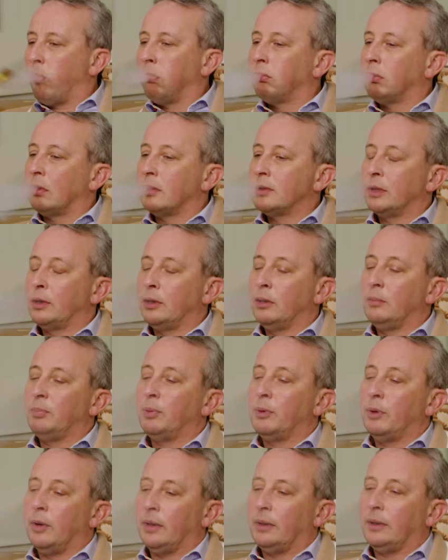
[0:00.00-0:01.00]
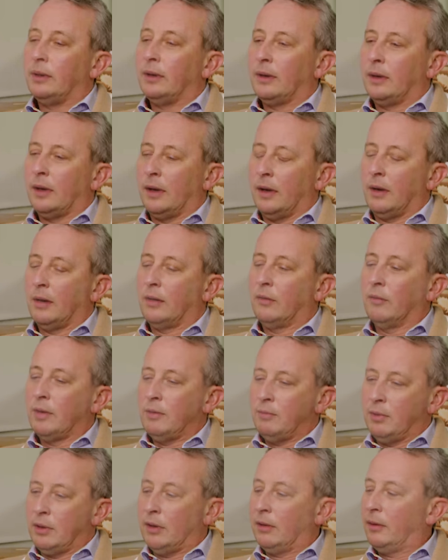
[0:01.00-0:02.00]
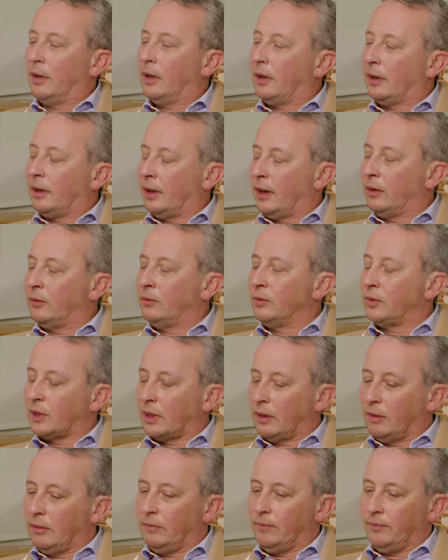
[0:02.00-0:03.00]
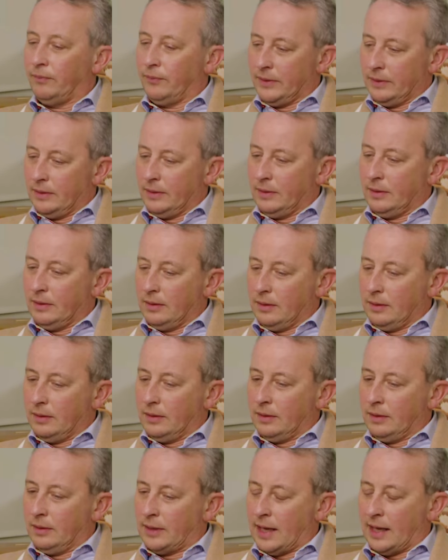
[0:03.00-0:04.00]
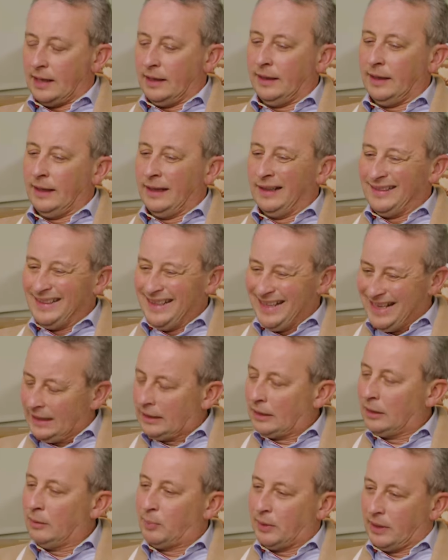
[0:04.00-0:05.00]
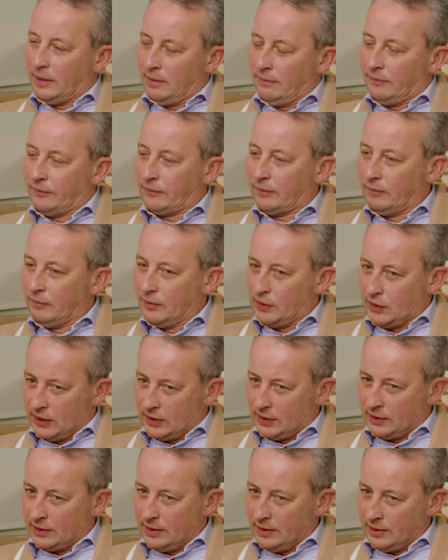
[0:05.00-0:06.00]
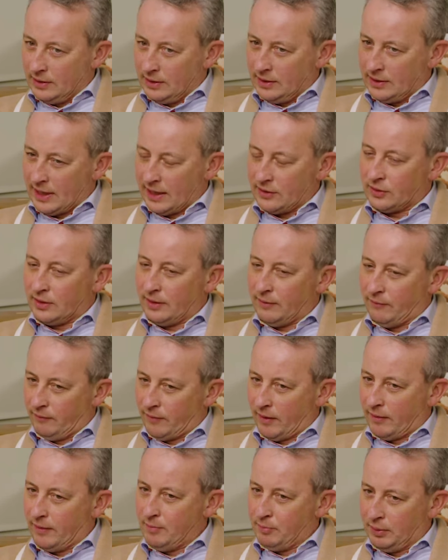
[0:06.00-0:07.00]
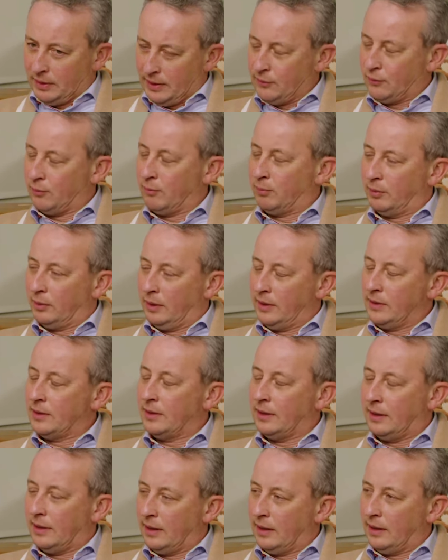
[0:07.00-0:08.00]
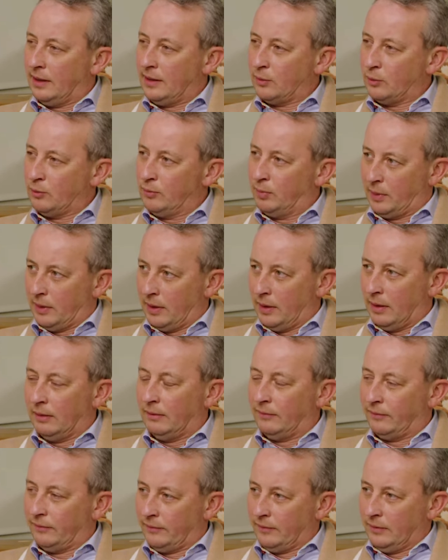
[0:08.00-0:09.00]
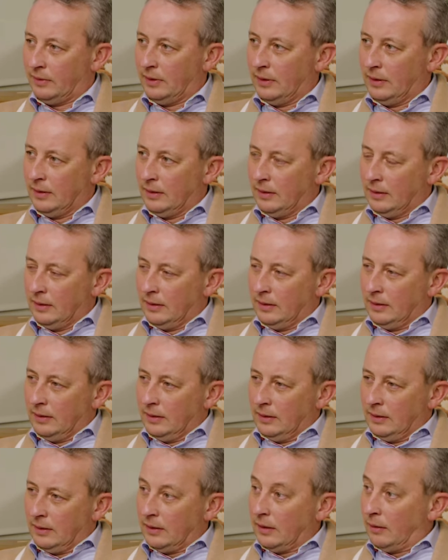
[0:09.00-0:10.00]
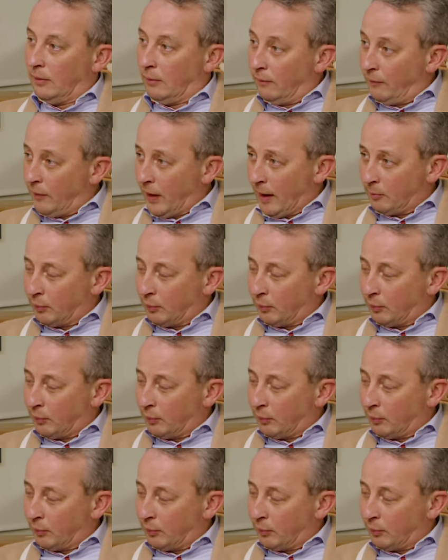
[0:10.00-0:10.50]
that's a good point. I agree with you. And also, that little bit of resistance is actually very pleasurable, isn't it? And it's all part of that